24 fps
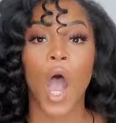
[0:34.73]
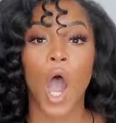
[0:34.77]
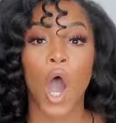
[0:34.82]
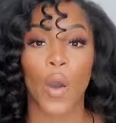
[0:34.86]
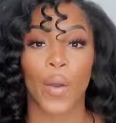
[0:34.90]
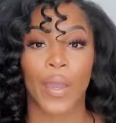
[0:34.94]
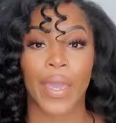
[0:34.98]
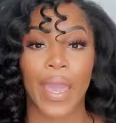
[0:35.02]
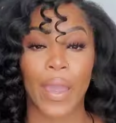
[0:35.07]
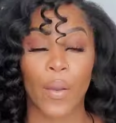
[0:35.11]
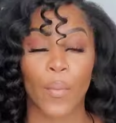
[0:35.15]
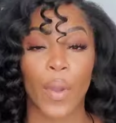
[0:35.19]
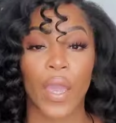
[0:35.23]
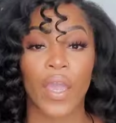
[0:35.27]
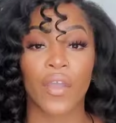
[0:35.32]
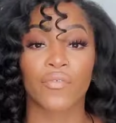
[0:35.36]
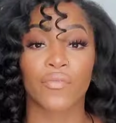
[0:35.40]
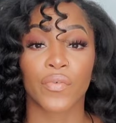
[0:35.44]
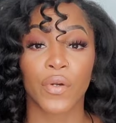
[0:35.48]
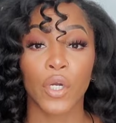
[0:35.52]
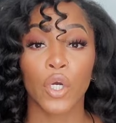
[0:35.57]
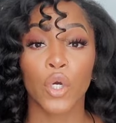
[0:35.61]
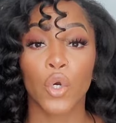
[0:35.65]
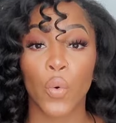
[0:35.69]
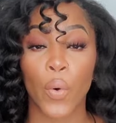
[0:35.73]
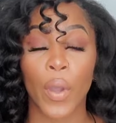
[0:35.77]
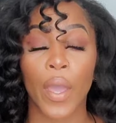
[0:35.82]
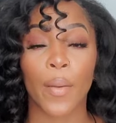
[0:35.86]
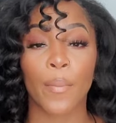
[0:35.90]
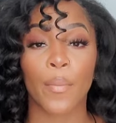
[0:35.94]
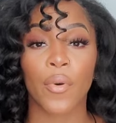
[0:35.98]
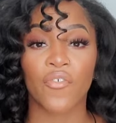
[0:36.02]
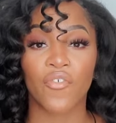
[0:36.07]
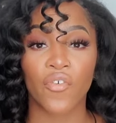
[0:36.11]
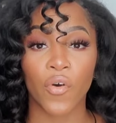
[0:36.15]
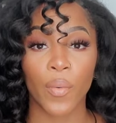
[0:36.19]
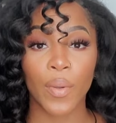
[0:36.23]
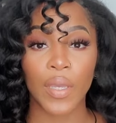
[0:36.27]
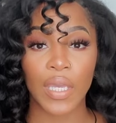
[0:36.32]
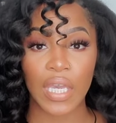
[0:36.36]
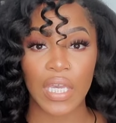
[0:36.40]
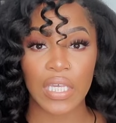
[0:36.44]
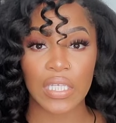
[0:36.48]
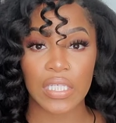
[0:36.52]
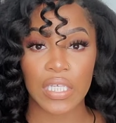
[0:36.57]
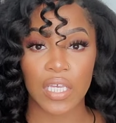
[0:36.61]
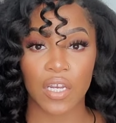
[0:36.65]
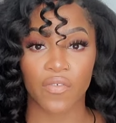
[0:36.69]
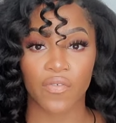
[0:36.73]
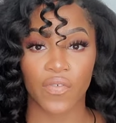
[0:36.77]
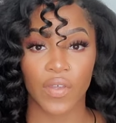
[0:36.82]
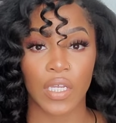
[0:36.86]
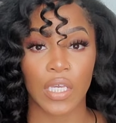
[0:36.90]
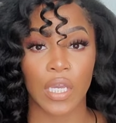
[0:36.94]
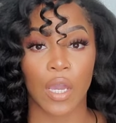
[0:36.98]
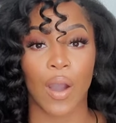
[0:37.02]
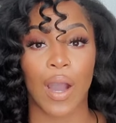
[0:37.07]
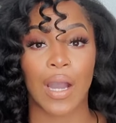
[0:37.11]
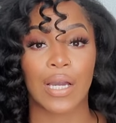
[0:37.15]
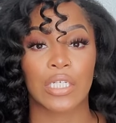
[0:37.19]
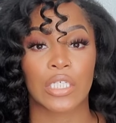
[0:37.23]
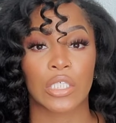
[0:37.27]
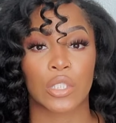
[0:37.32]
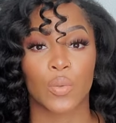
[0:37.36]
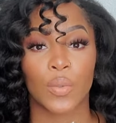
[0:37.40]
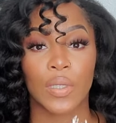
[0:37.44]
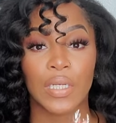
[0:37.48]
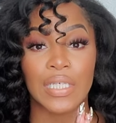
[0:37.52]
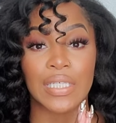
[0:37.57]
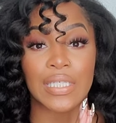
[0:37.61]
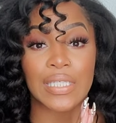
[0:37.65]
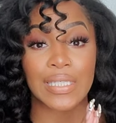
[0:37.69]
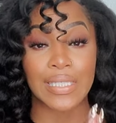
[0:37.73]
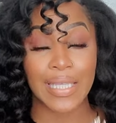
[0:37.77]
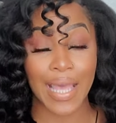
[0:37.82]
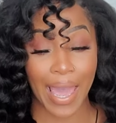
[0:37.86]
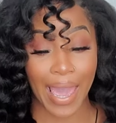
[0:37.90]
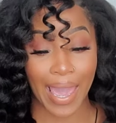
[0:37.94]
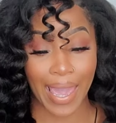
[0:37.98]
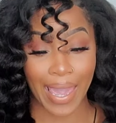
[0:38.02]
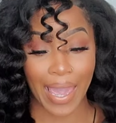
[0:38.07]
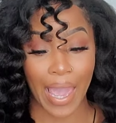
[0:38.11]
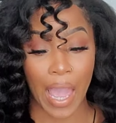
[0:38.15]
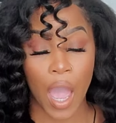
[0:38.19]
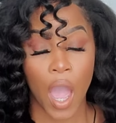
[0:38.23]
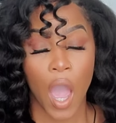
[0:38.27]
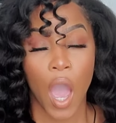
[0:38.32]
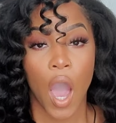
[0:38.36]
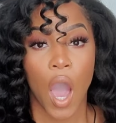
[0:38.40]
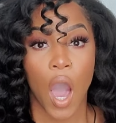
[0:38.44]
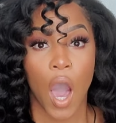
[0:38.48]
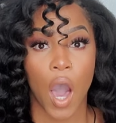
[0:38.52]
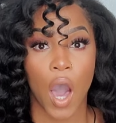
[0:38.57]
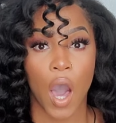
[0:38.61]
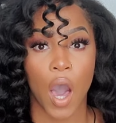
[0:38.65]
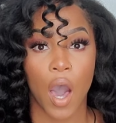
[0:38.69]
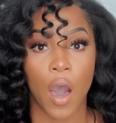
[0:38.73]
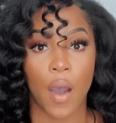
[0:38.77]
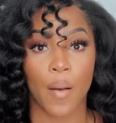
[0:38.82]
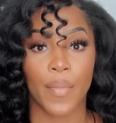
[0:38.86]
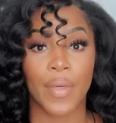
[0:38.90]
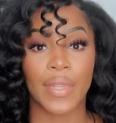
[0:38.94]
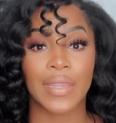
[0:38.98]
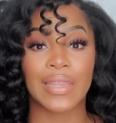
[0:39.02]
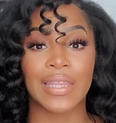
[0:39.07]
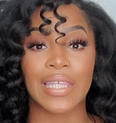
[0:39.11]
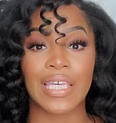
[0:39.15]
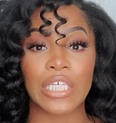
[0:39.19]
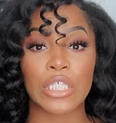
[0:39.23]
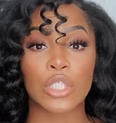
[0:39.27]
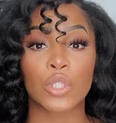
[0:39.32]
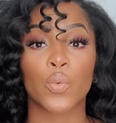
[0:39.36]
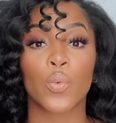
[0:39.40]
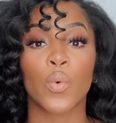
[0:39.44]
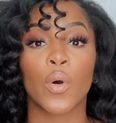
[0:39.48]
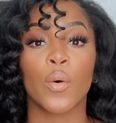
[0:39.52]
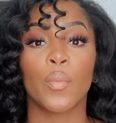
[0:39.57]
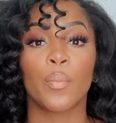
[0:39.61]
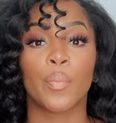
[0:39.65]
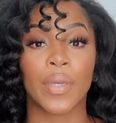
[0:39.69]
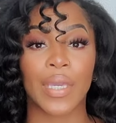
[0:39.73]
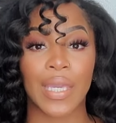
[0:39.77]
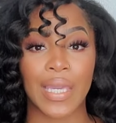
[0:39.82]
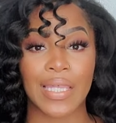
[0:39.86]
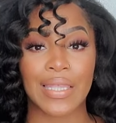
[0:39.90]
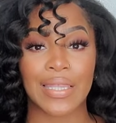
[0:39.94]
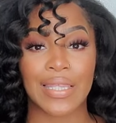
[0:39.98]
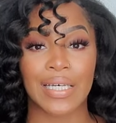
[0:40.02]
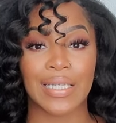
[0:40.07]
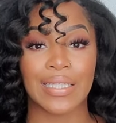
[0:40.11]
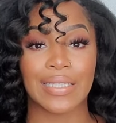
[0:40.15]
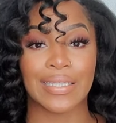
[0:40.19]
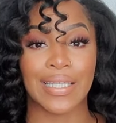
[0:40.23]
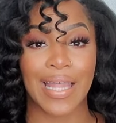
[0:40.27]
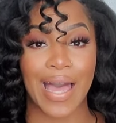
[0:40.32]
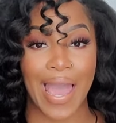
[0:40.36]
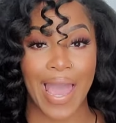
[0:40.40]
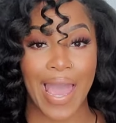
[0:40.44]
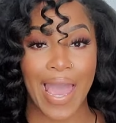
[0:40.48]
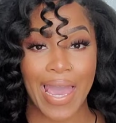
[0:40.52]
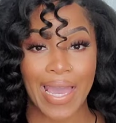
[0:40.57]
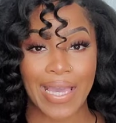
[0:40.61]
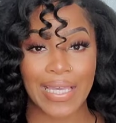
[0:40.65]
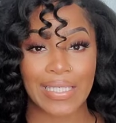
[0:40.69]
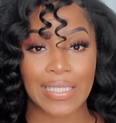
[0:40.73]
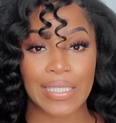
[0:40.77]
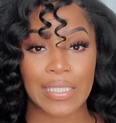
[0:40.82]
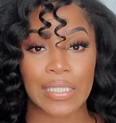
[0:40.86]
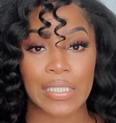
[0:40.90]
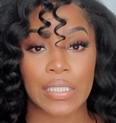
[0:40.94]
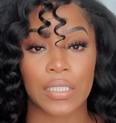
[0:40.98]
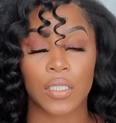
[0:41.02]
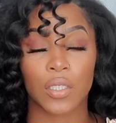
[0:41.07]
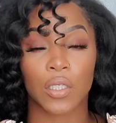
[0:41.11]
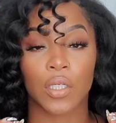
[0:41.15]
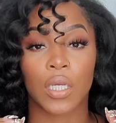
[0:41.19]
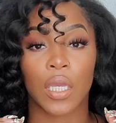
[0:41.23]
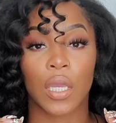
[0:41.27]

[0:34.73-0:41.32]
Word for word: Okay, wait, real quick, before we get into the video, I just want to say um, this will be the last